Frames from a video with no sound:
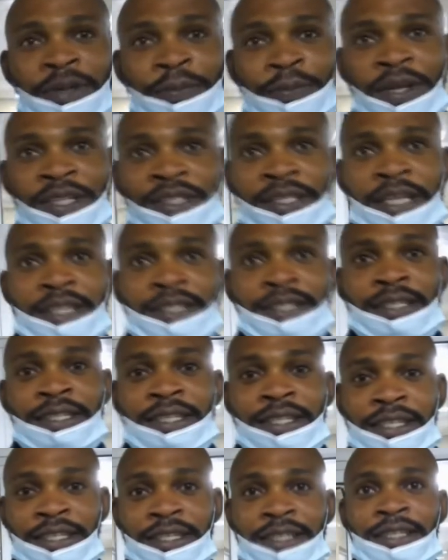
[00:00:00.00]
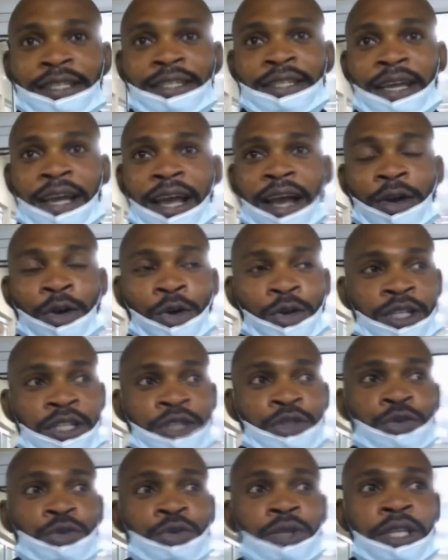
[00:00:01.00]
patients need
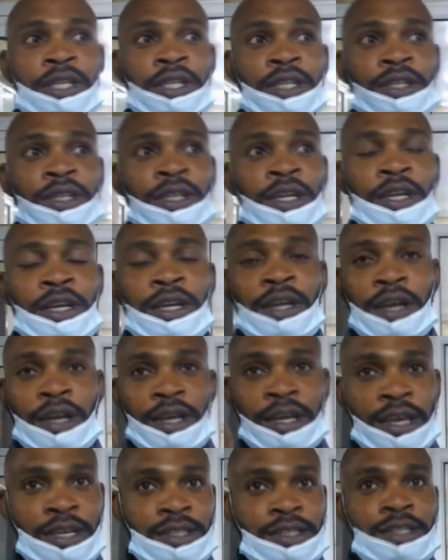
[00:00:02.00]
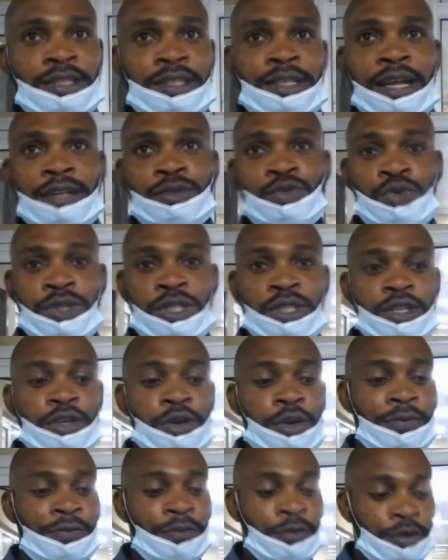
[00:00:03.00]
according to the cases that we see
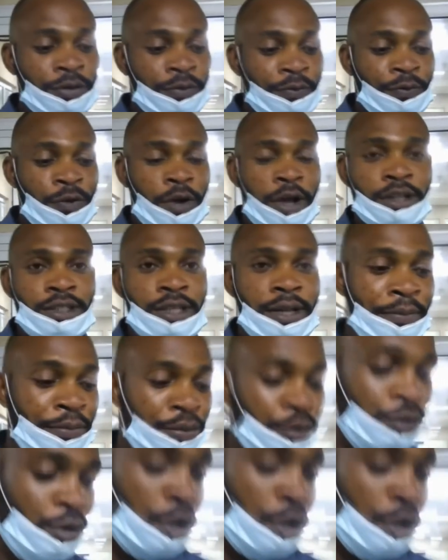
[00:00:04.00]
often. For example,